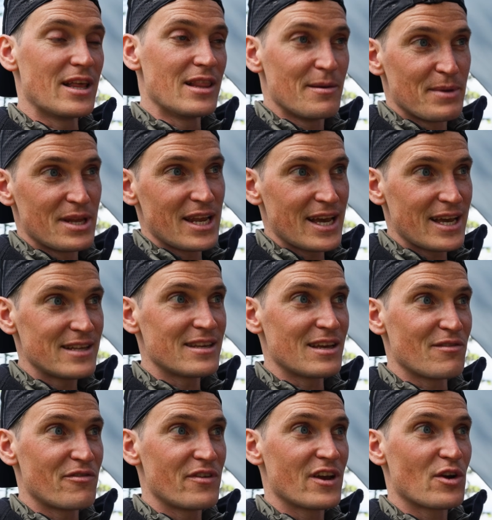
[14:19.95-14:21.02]
eliminate
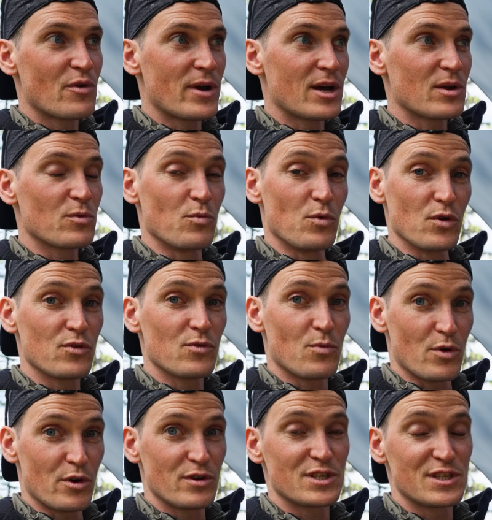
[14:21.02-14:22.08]
and figure out what
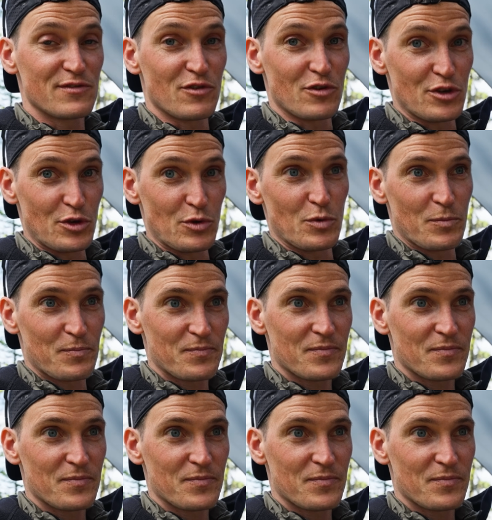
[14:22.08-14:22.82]
works for you.